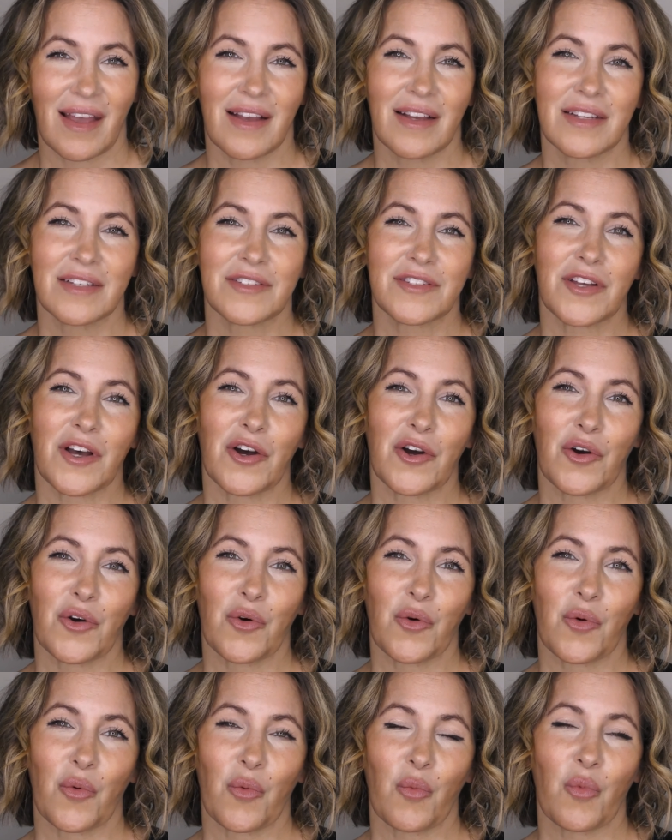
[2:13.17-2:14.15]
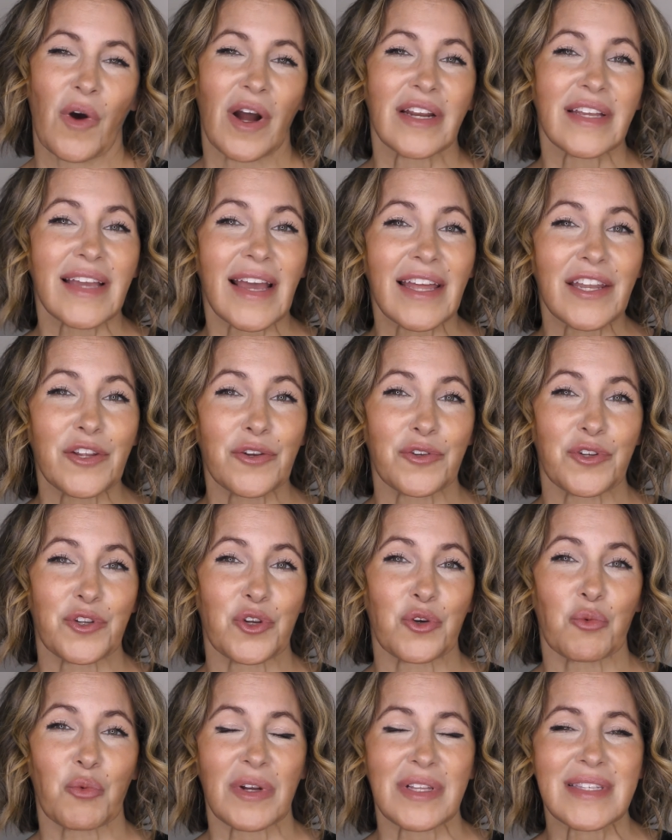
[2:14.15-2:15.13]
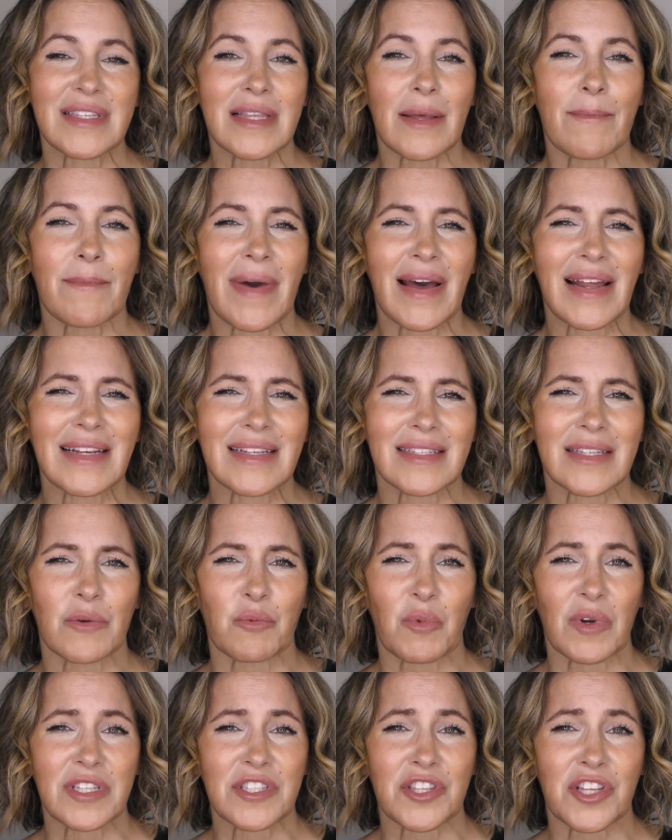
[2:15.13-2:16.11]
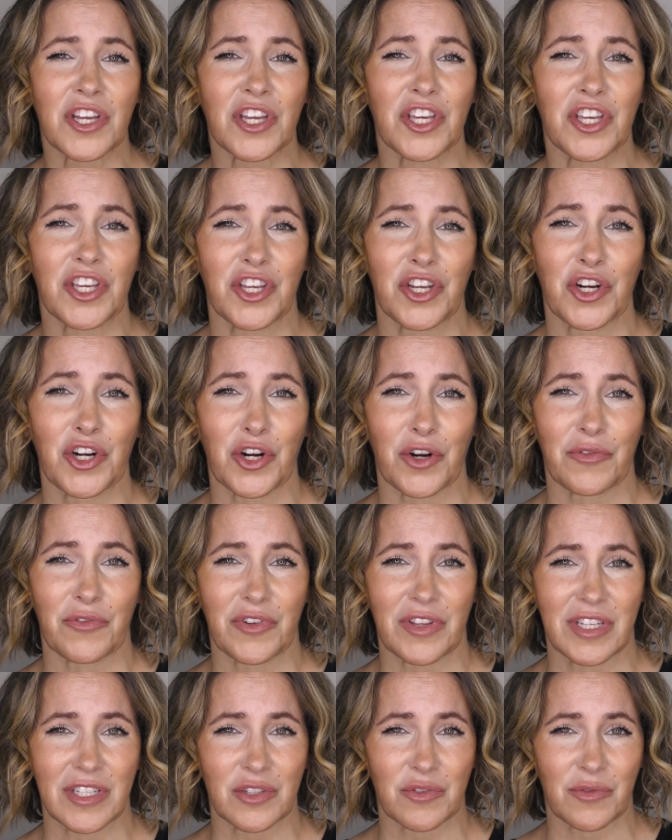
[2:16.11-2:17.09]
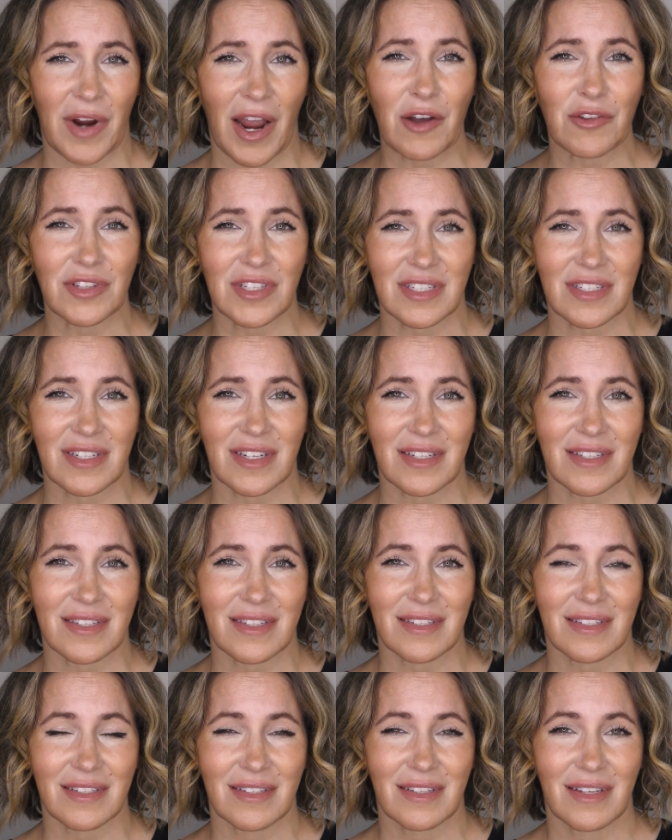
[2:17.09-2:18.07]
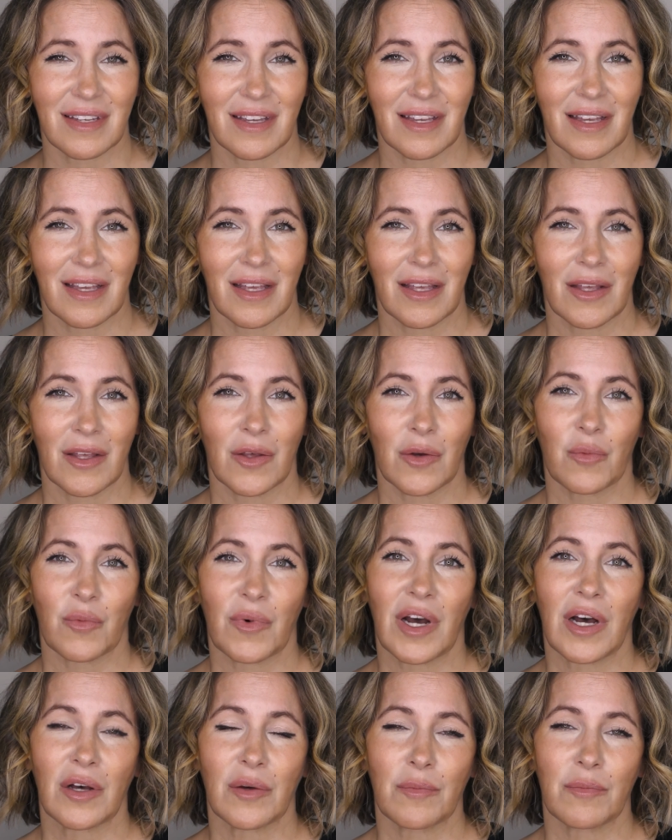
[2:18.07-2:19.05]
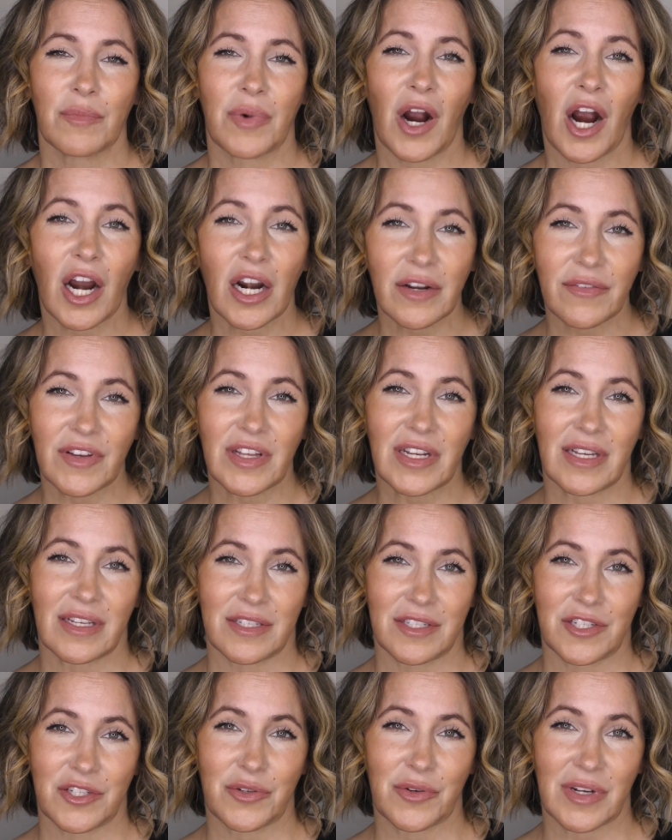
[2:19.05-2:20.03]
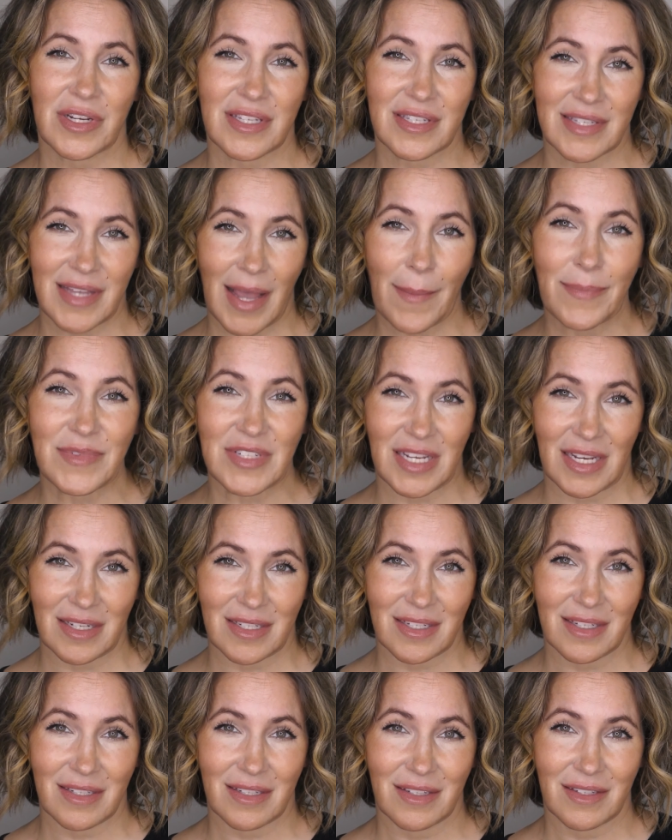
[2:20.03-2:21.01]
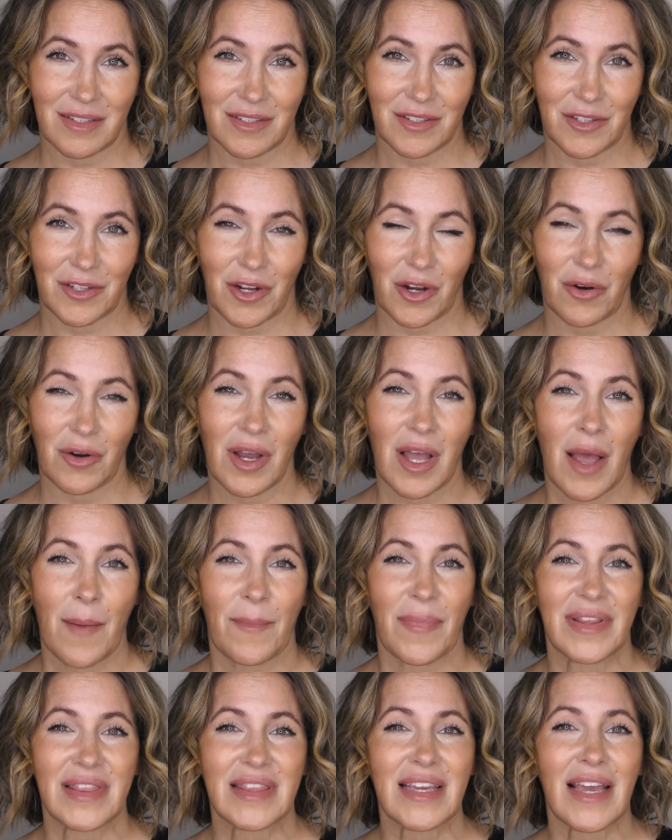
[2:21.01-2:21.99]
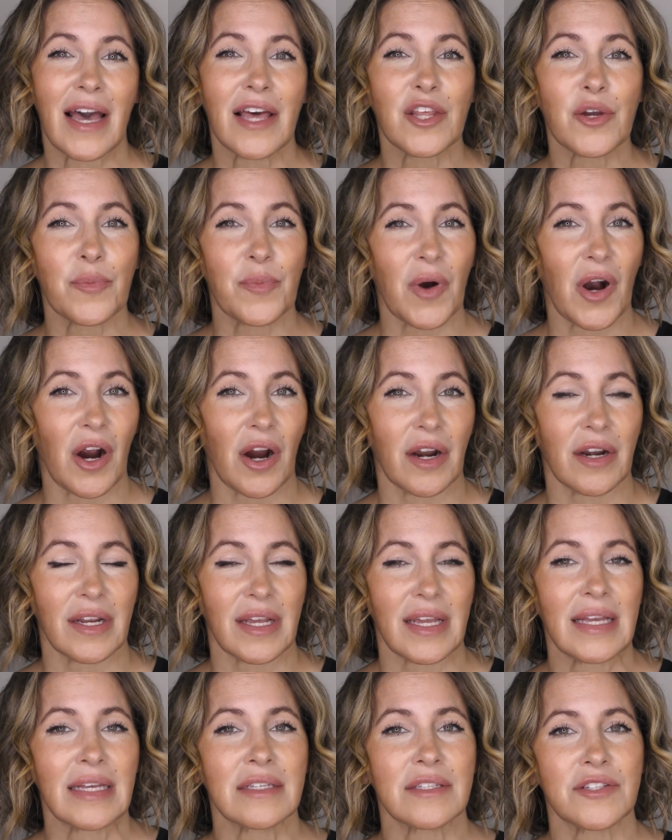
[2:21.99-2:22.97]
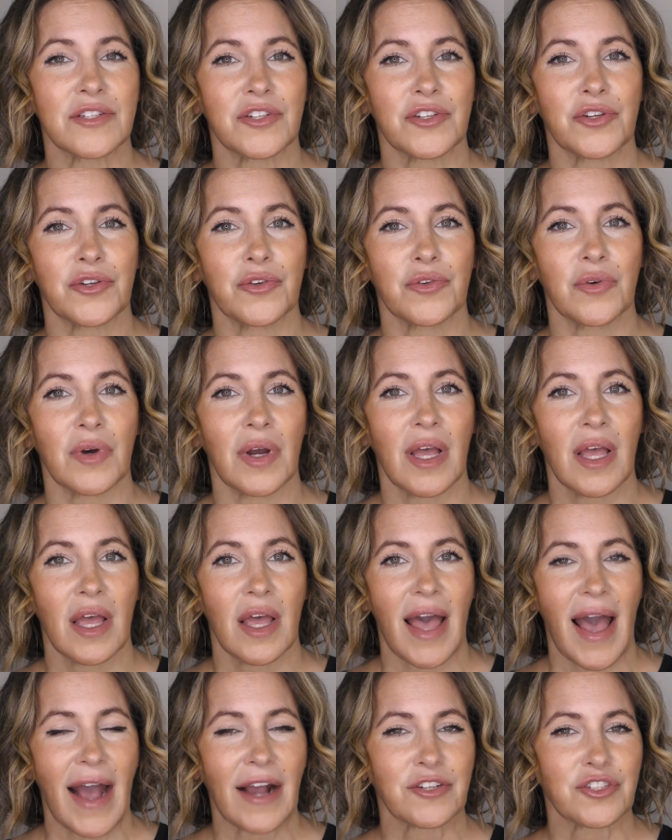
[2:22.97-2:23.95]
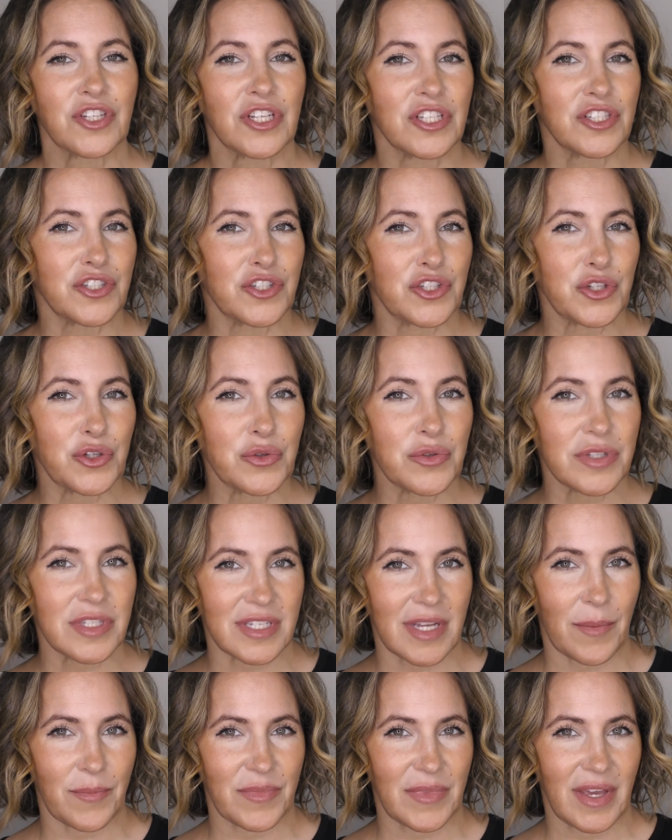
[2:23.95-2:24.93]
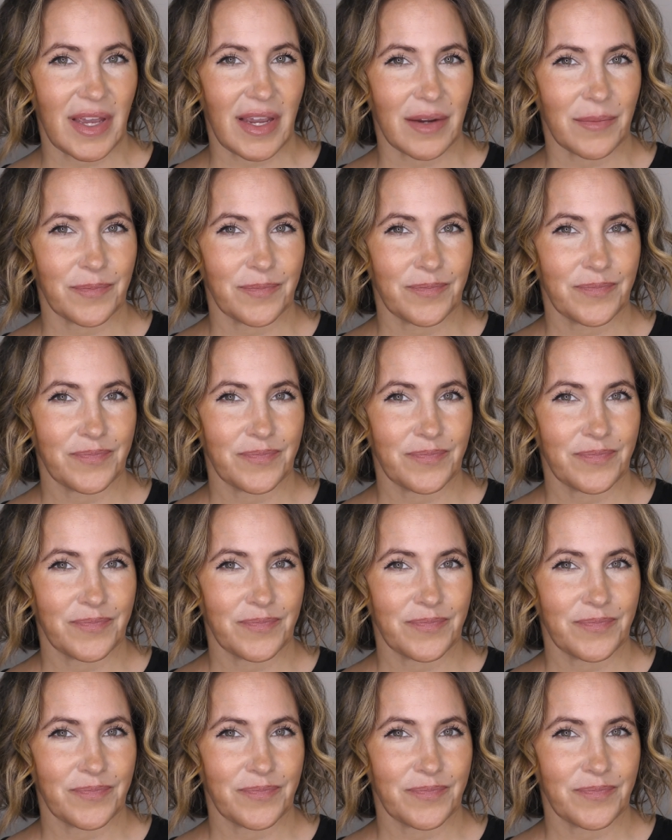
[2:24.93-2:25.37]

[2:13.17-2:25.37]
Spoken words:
So what can you do? What's the medicine? What's the cure for this groundlessness? Well, part of it is to accept it, but the other part is to actually do something,